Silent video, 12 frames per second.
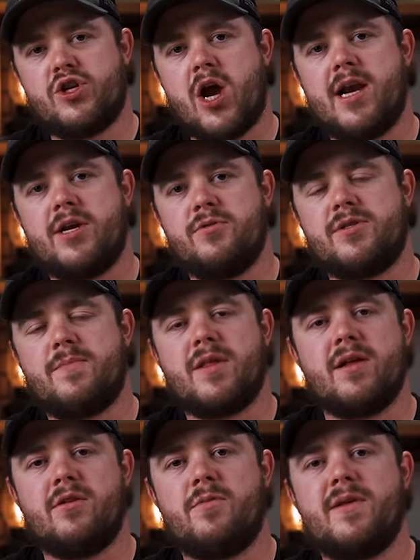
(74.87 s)
try to do
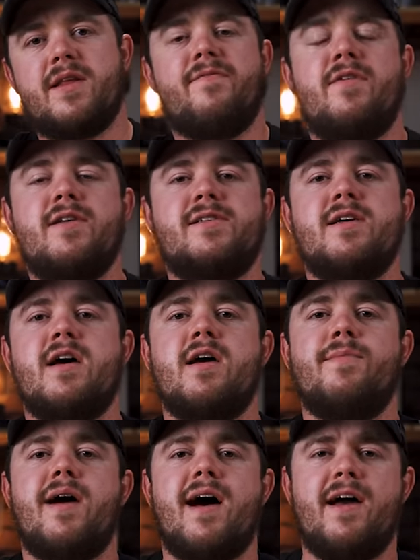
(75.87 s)
something a little bit different this
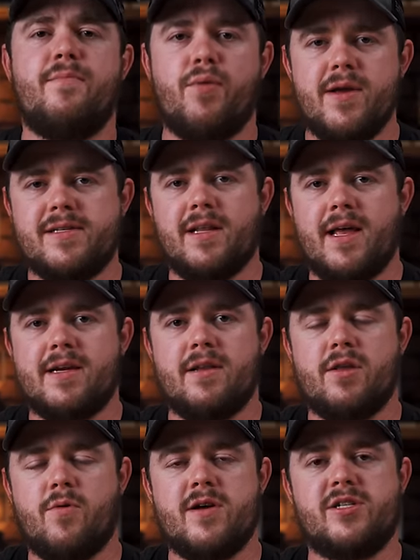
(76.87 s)
time. I
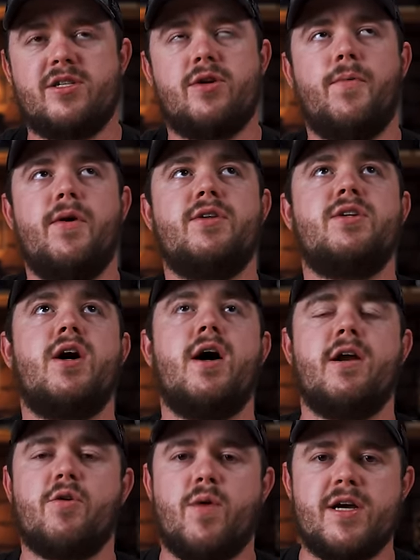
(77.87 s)
pre-selected the questions. There were a
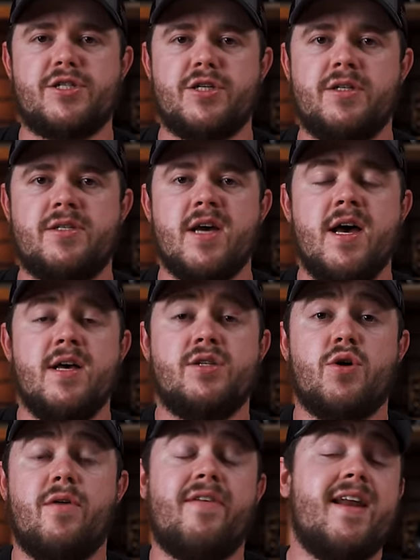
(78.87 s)
ton of questions.
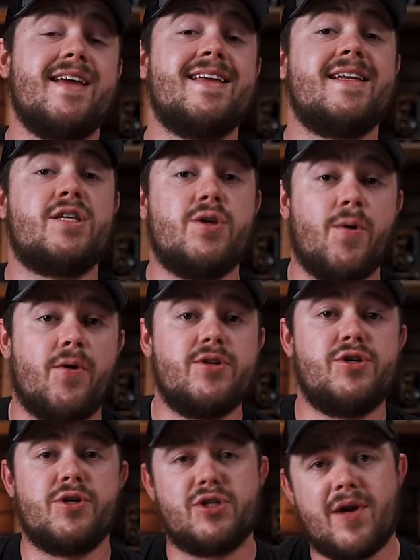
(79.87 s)
So if I didn't get to
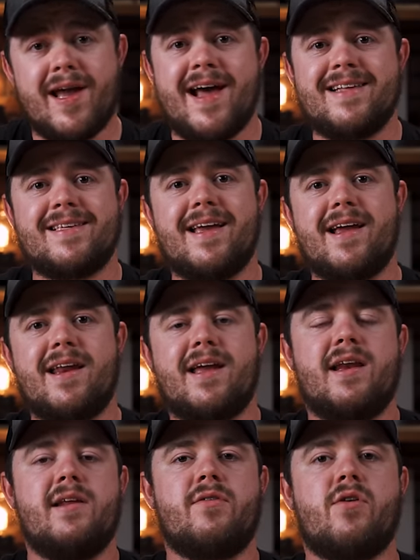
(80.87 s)
yours, you can try asking it
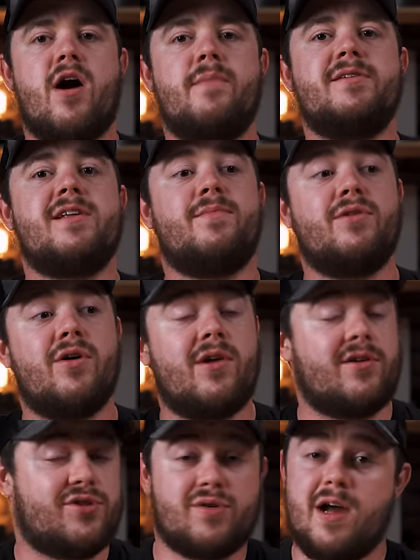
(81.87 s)
again in the comments down below
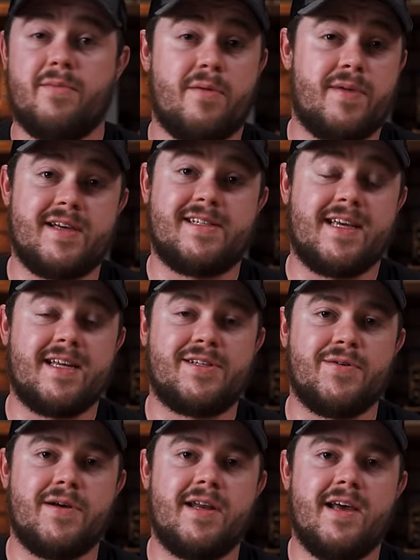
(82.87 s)
and I'll try my best to get
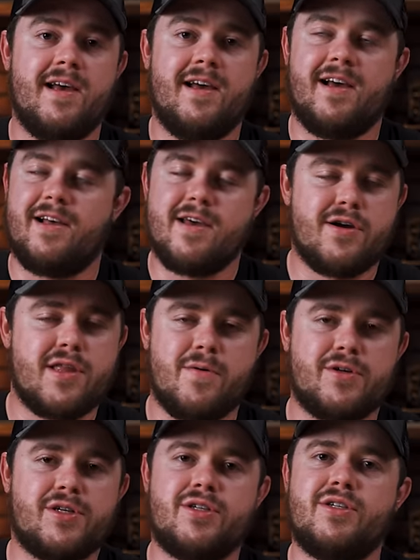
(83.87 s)
to it. Uh, there, there
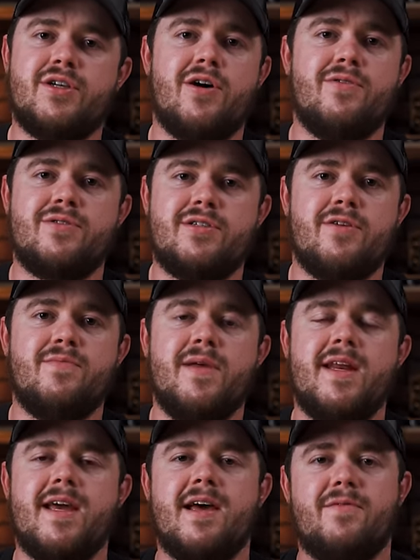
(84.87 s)
were just so, so
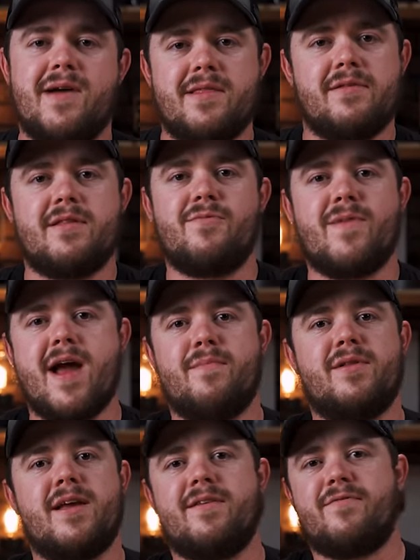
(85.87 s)
many and rather than
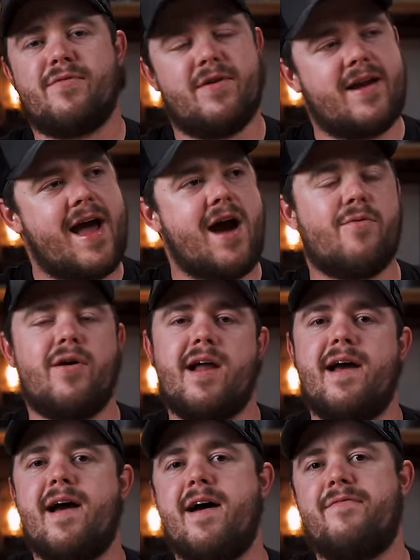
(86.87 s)
rambling for an hour and
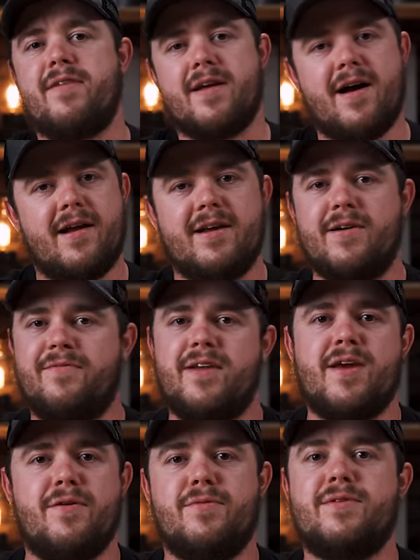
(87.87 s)
a half and cutting a
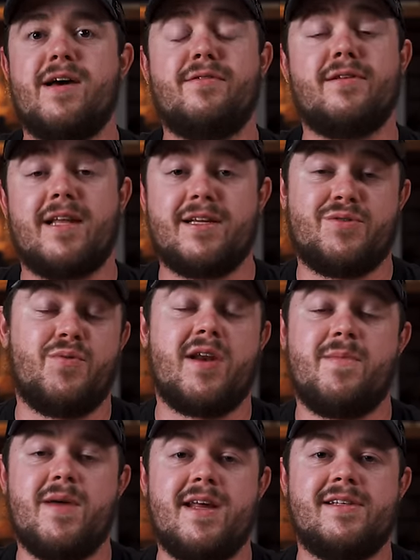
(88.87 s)
video down to like
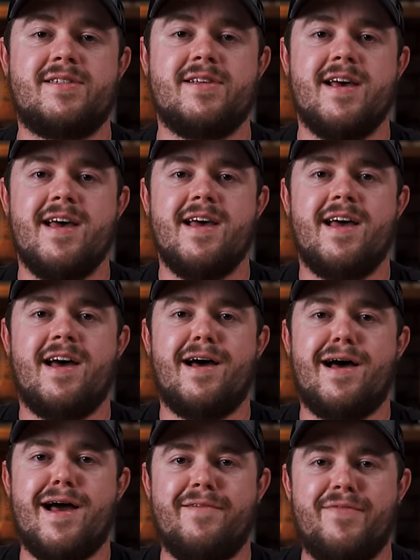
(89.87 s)
20 minutes,
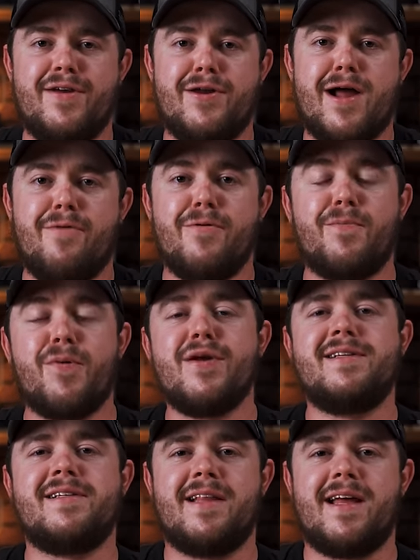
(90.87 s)
uh, I figured I would
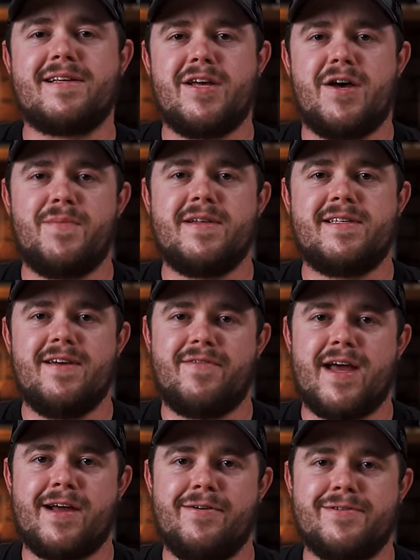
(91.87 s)
pre-select some and see if
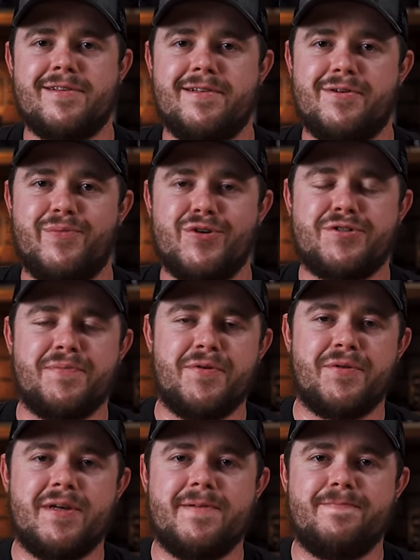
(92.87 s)
that goes a little more
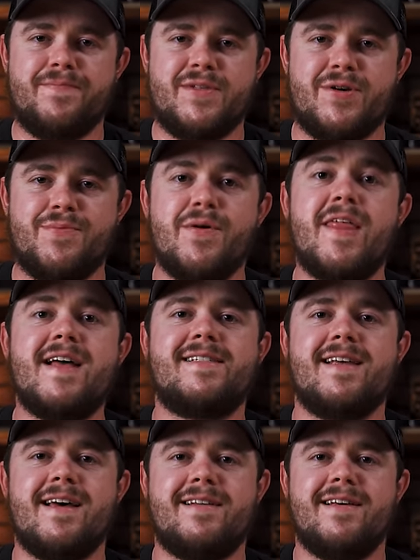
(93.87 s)
smoothly. So with that
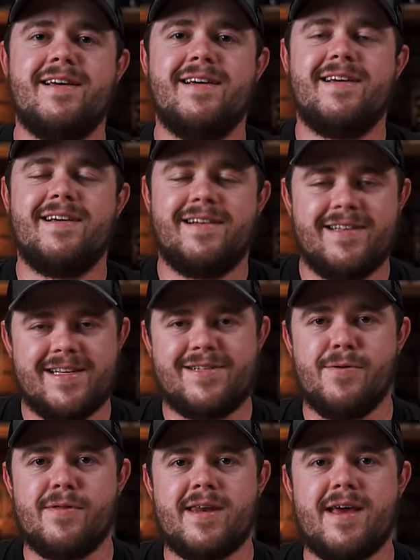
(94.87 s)
said, let's
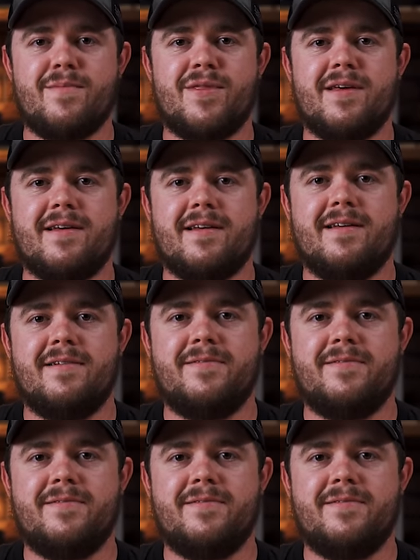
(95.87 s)
do the damn thing.